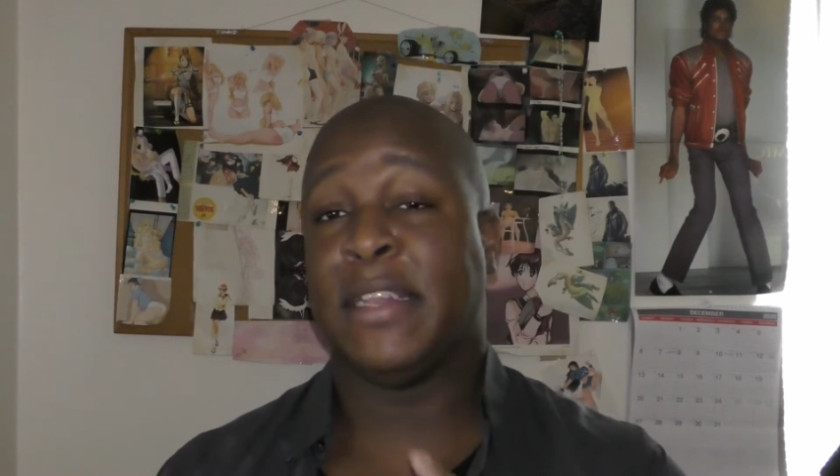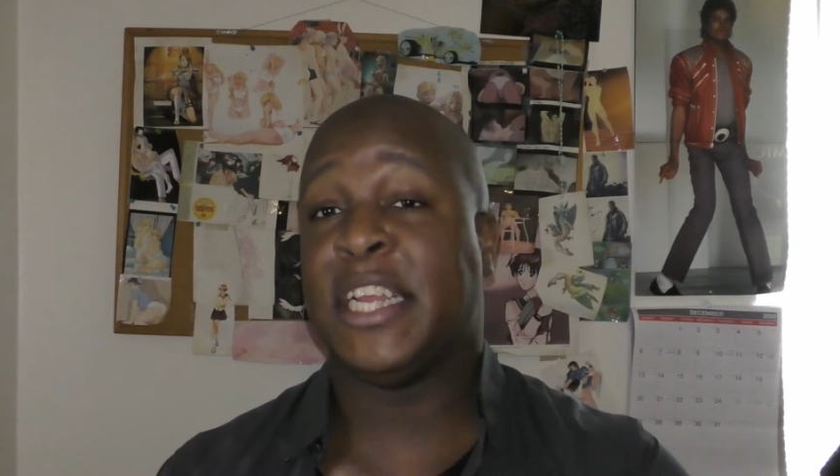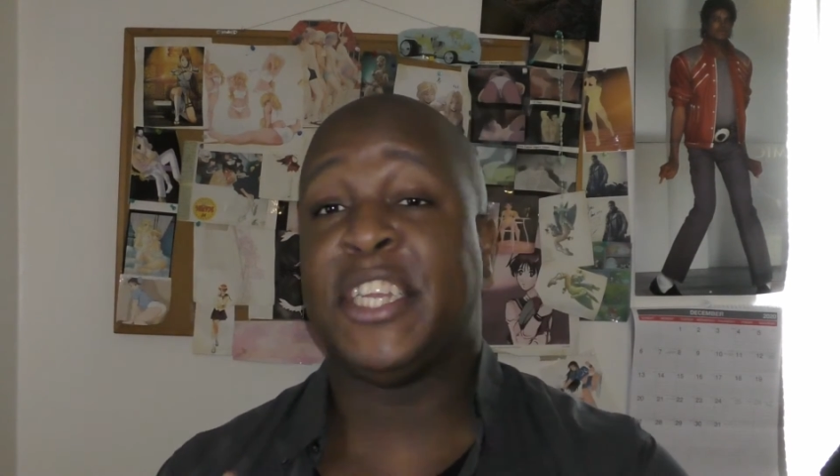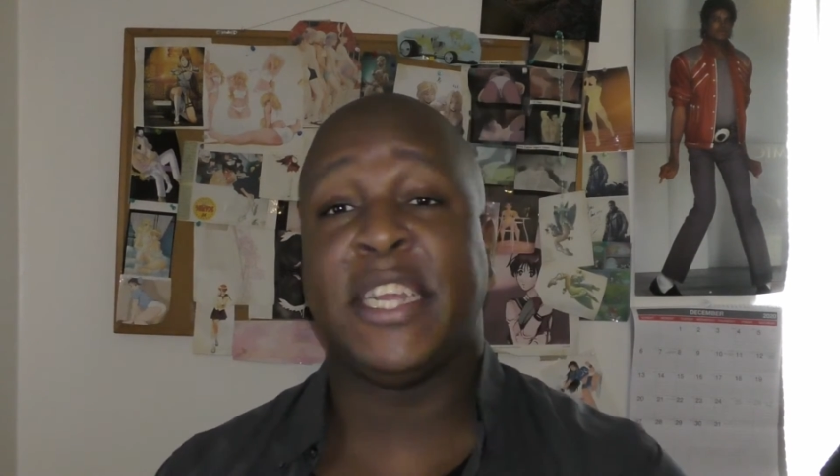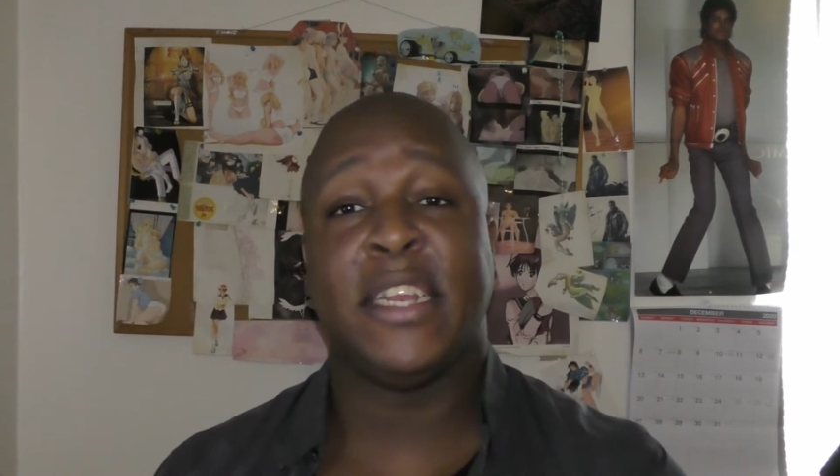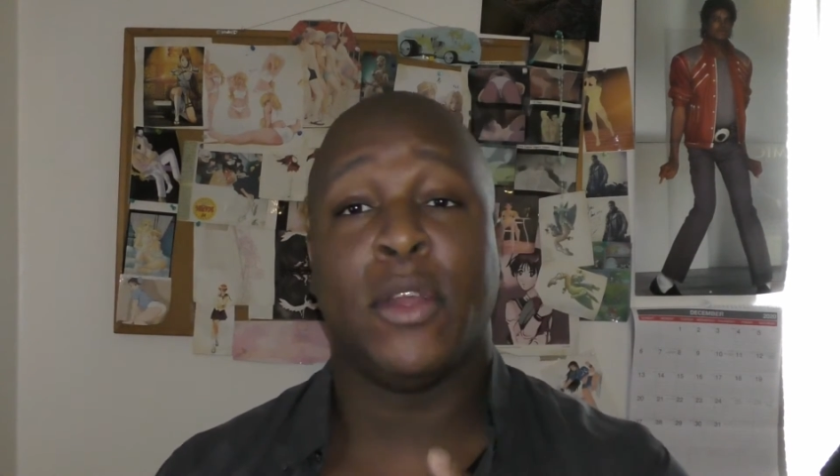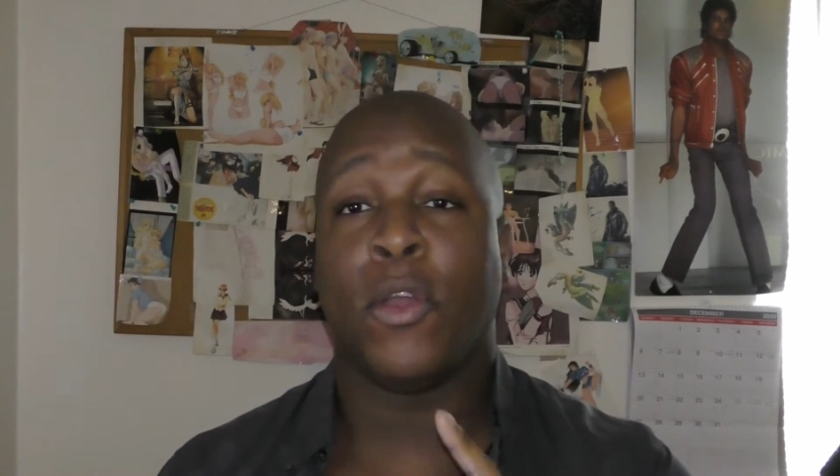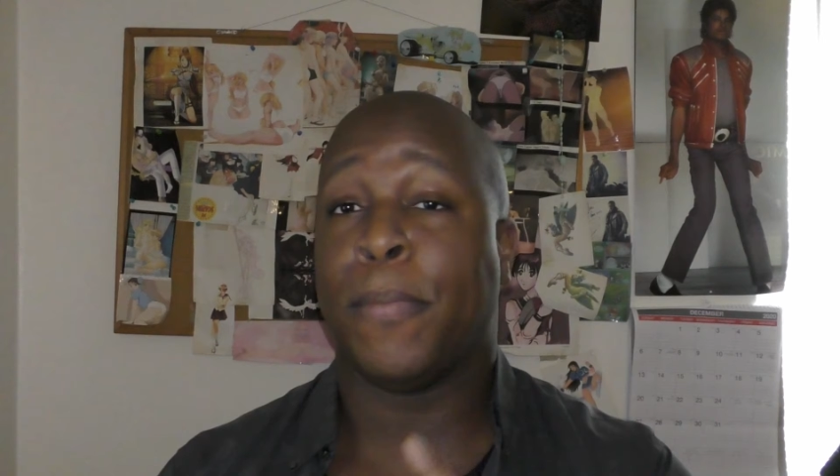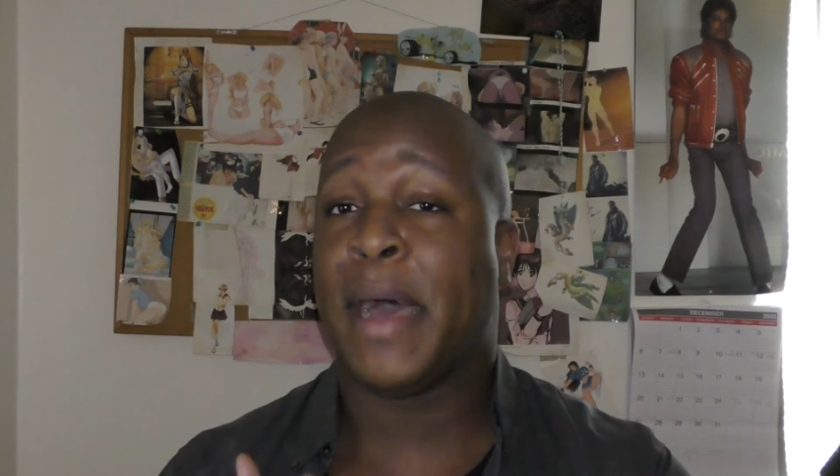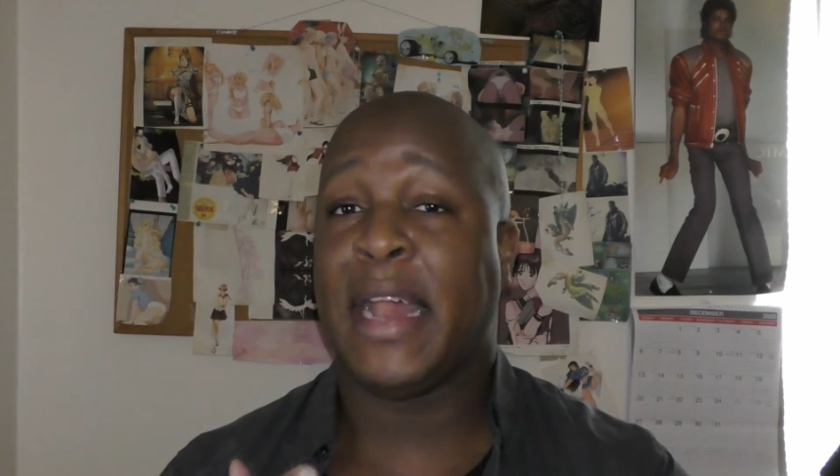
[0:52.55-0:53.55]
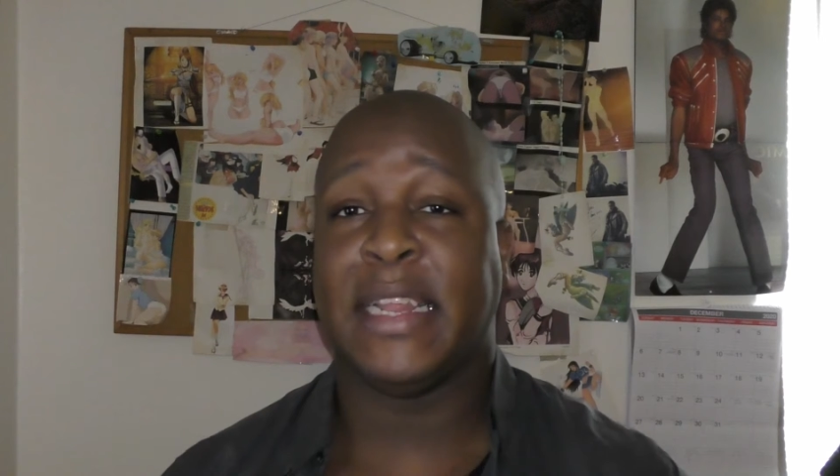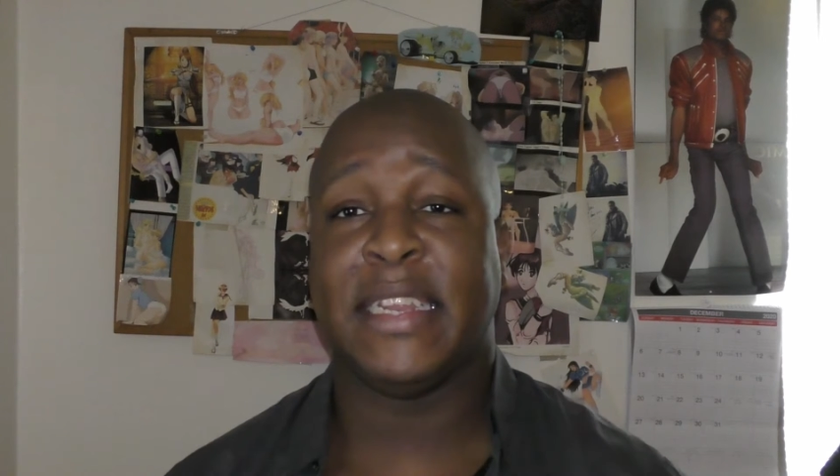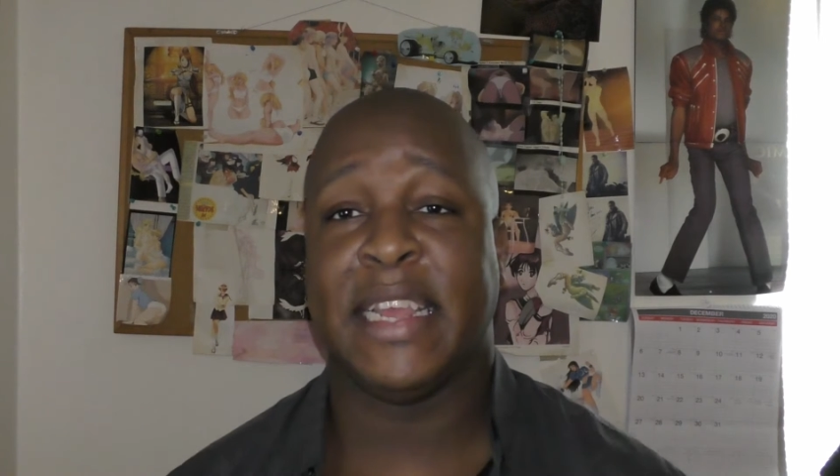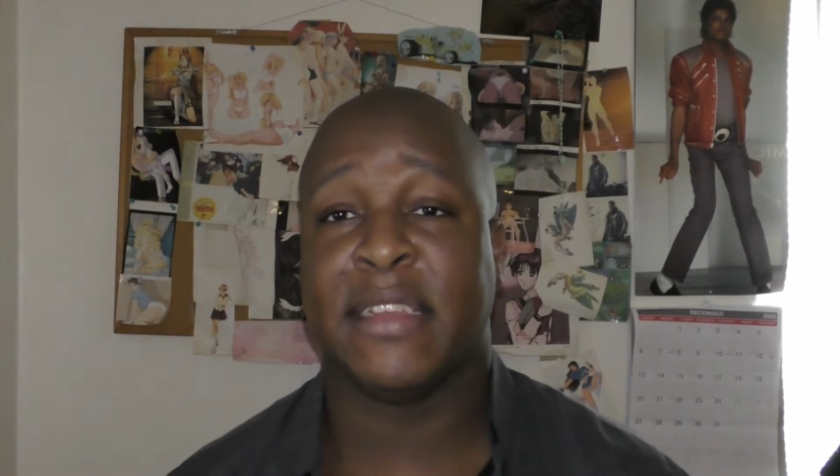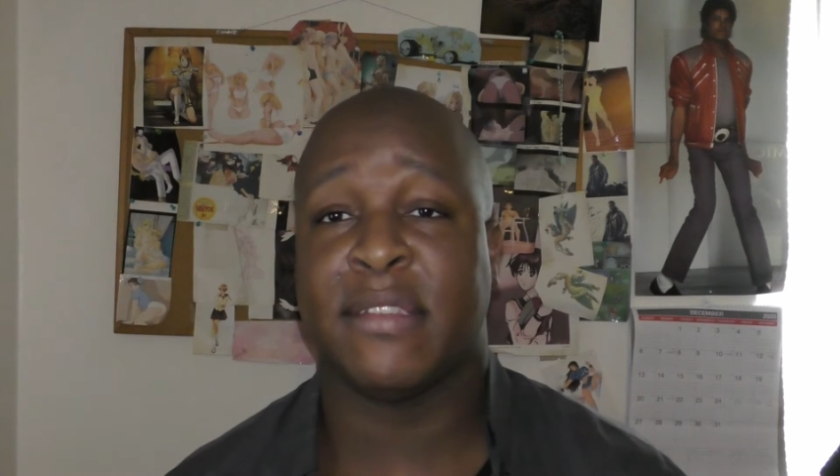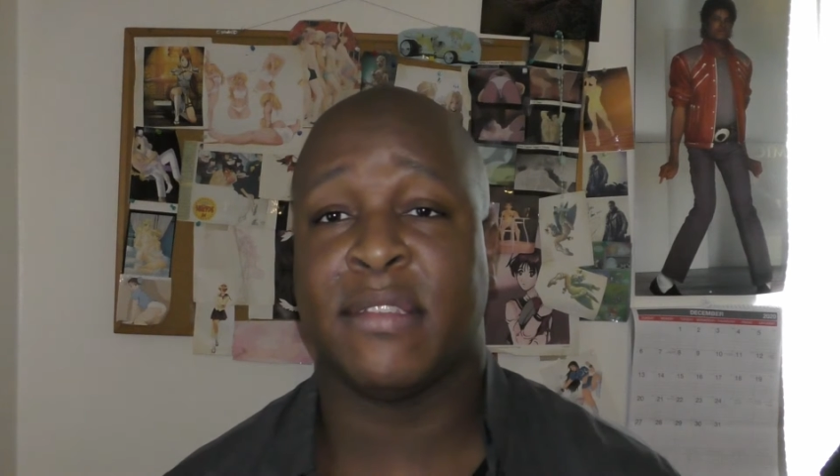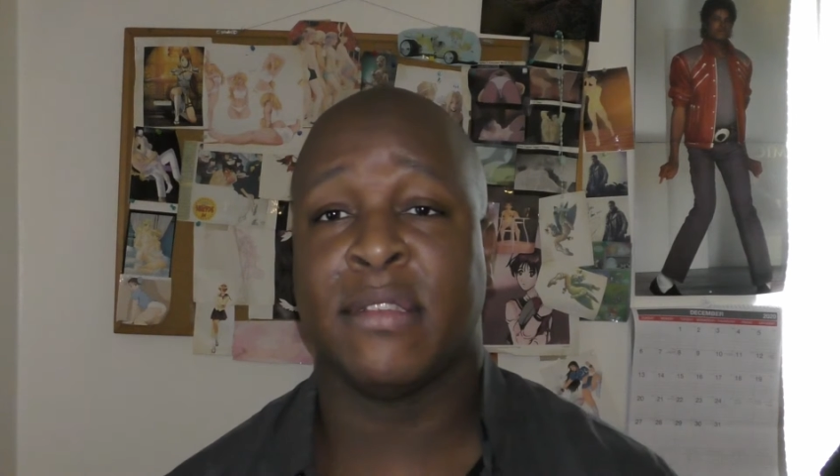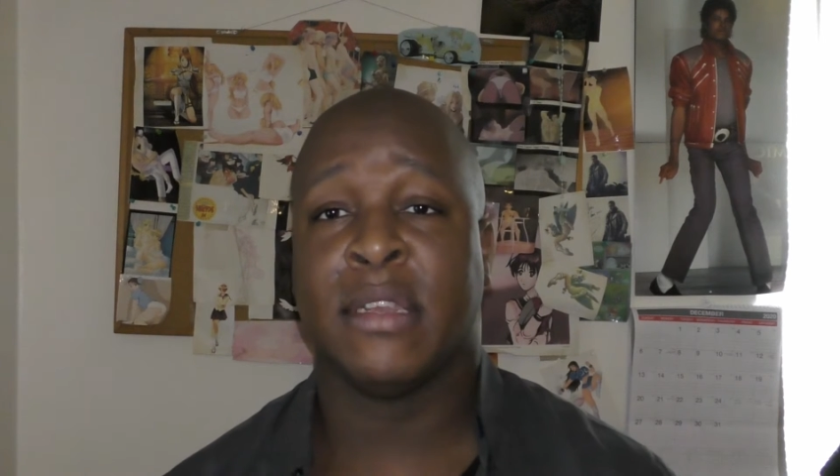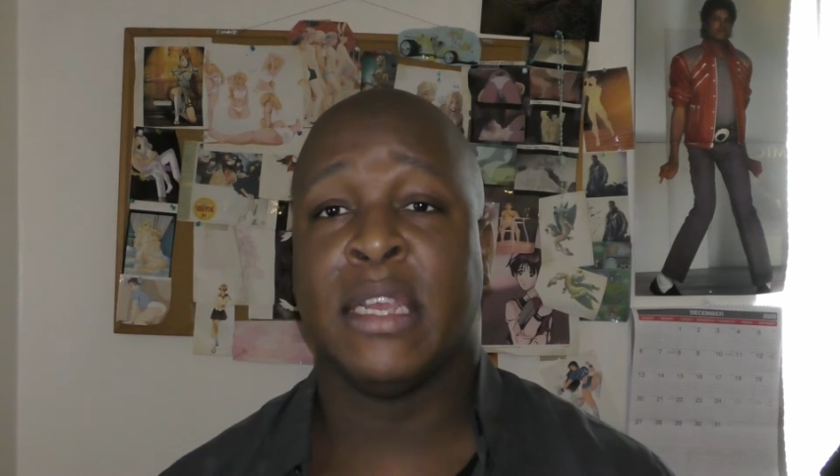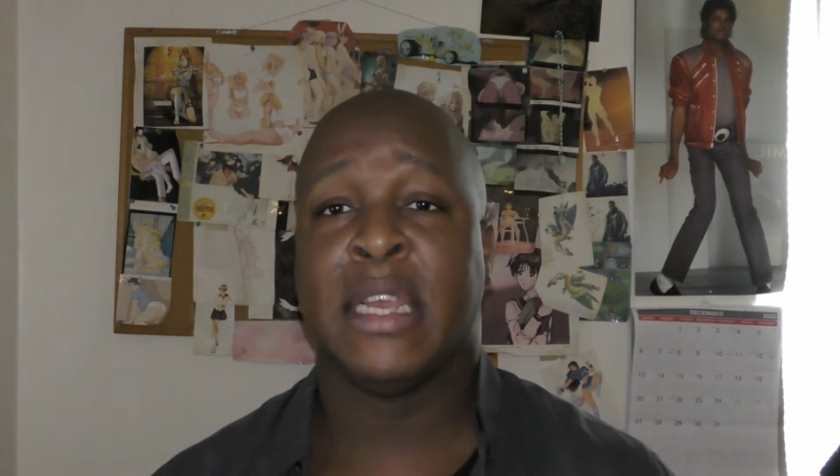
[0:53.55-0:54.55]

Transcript: religion or politics.